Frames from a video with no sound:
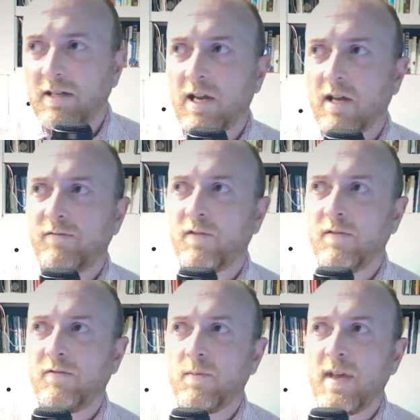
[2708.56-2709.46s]
know,
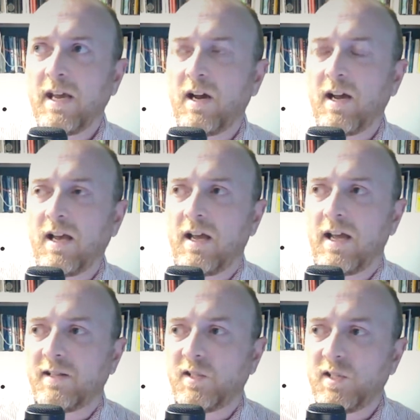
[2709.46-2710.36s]
for me, I
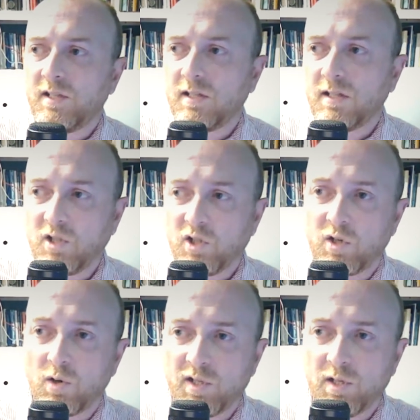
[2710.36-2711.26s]
had to. It just
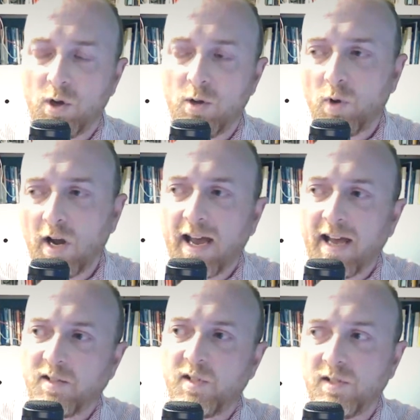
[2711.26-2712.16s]
got to the point where I
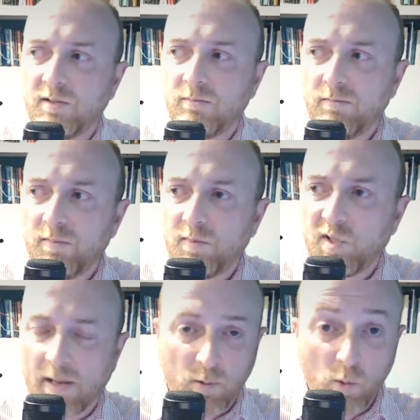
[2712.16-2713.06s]
had to
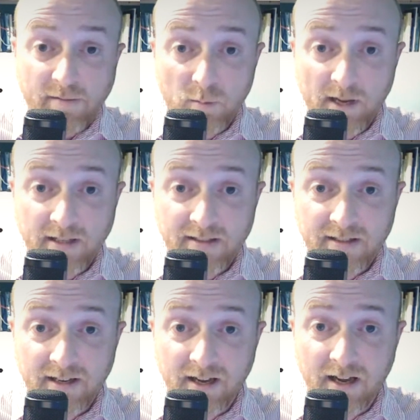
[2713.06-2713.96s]
step away from it,
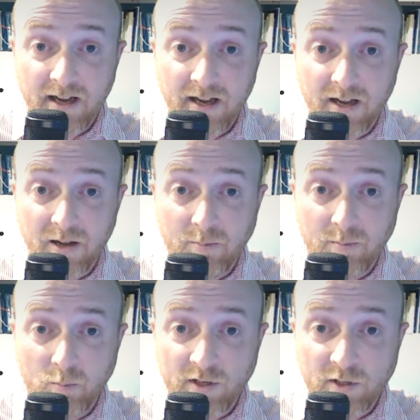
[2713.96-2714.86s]

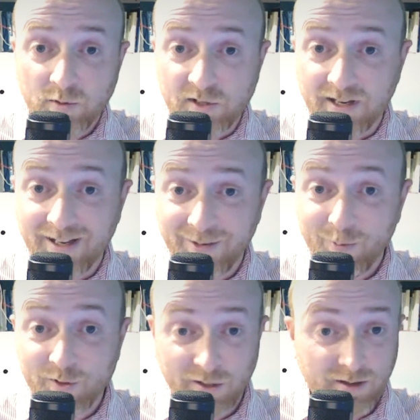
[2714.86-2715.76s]
which was a
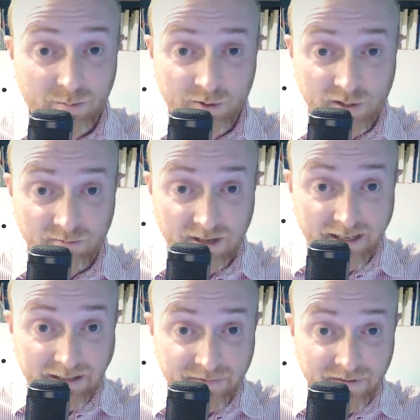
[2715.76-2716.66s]

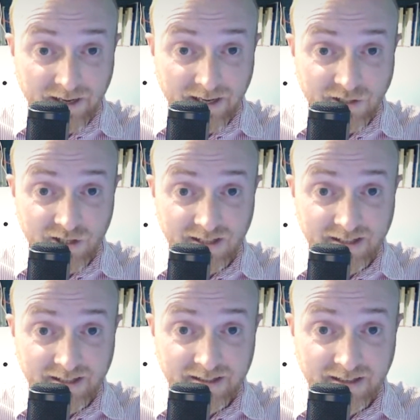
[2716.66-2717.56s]
relief,
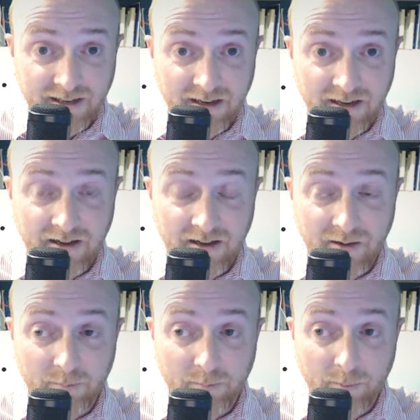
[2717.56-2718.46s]
actually.
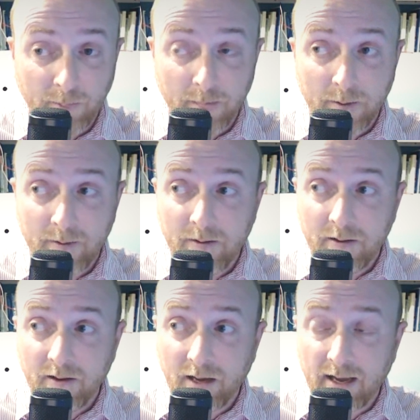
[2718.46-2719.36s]
And
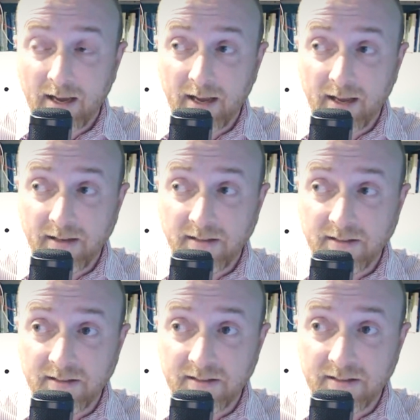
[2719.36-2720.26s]

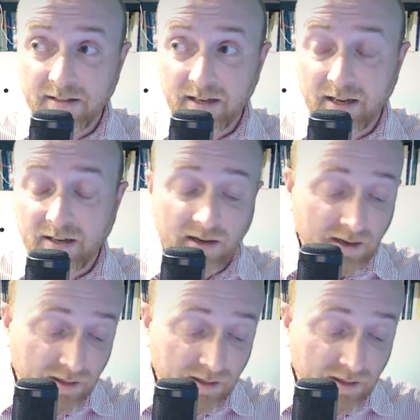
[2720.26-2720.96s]
I